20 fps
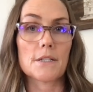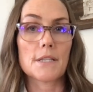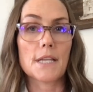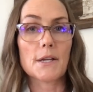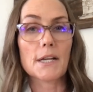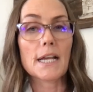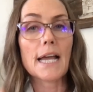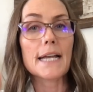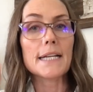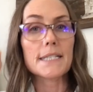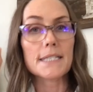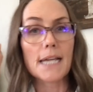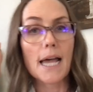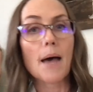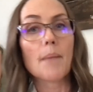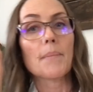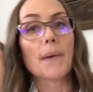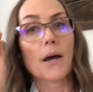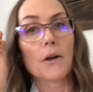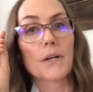They kind of
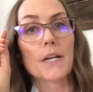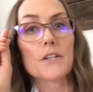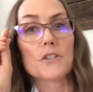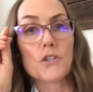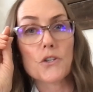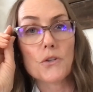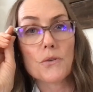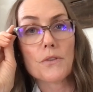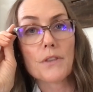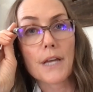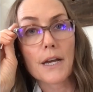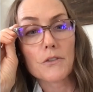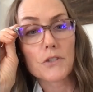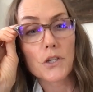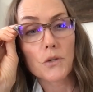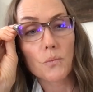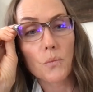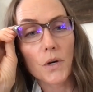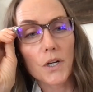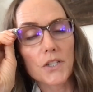top out at
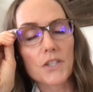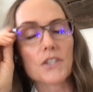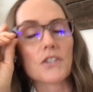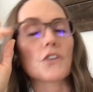2,000 words.